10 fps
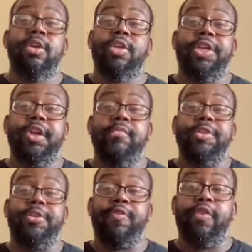Share it
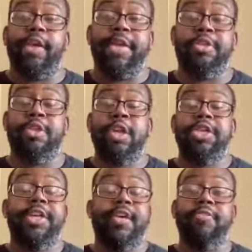with your friends.
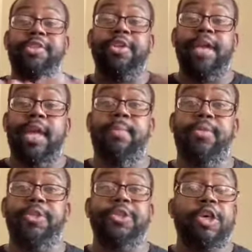Share it with your
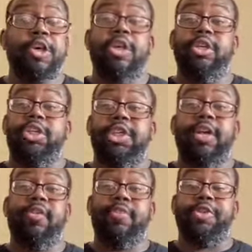neighbors.
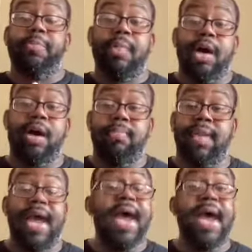Share it with your mom,
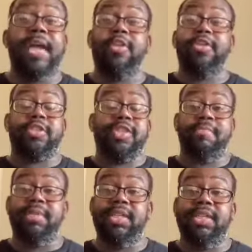dad, your
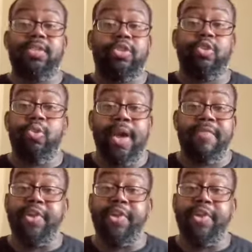siblings, whoever,